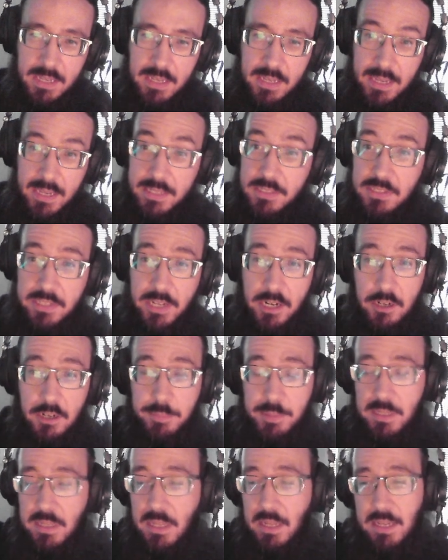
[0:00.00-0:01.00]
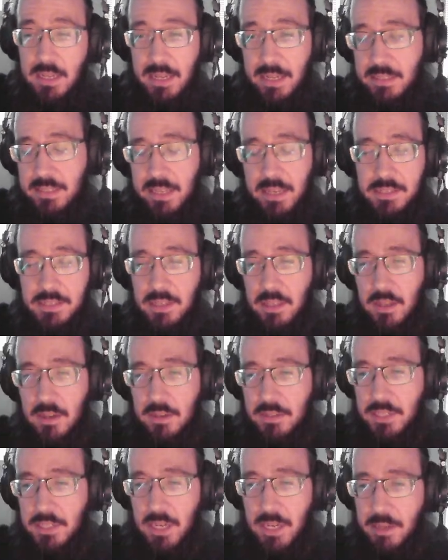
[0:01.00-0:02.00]
It's terrible. It takes a
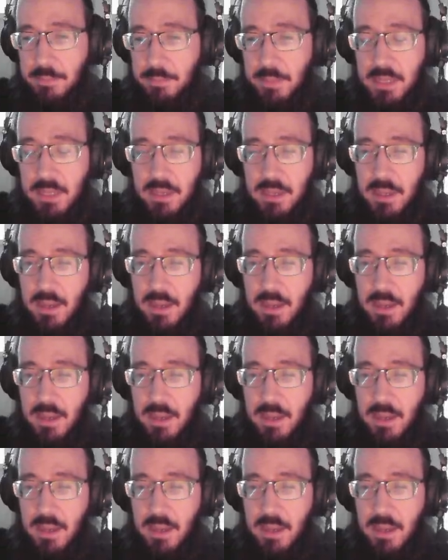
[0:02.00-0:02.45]
long time,